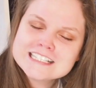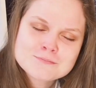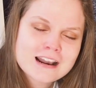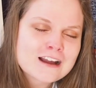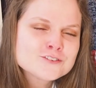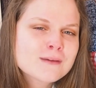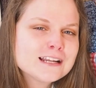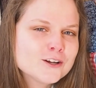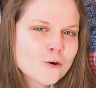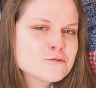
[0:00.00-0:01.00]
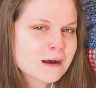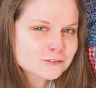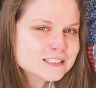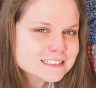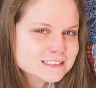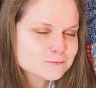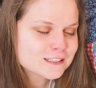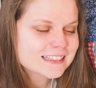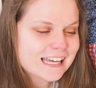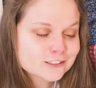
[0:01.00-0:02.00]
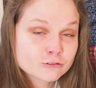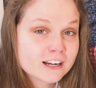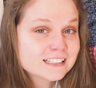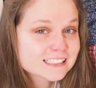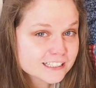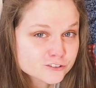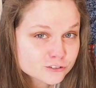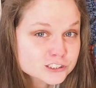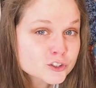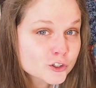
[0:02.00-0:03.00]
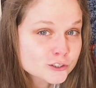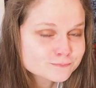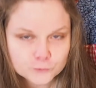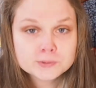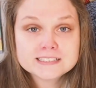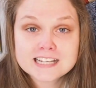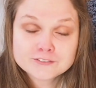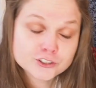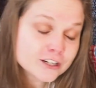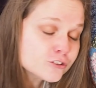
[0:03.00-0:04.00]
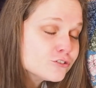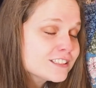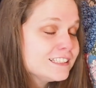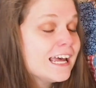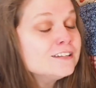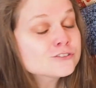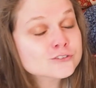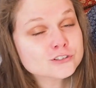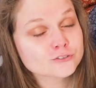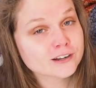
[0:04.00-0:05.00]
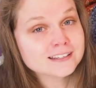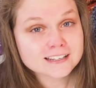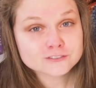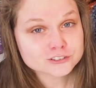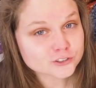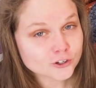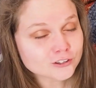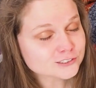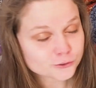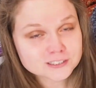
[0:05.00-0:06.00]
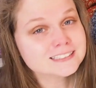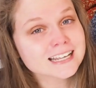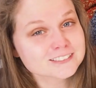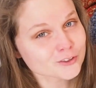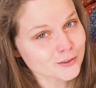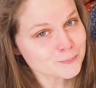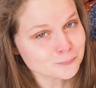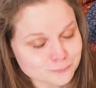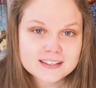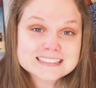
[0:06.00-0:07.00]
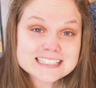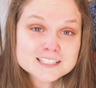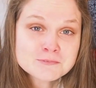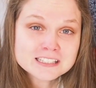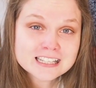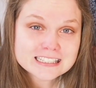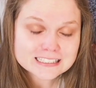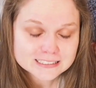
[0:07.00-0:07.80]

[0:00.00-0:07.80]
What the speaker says: about how you might go about this with that grand entrance hall would be to have your characters enter the grand entrance hall that's going to dazzle them, and say something like,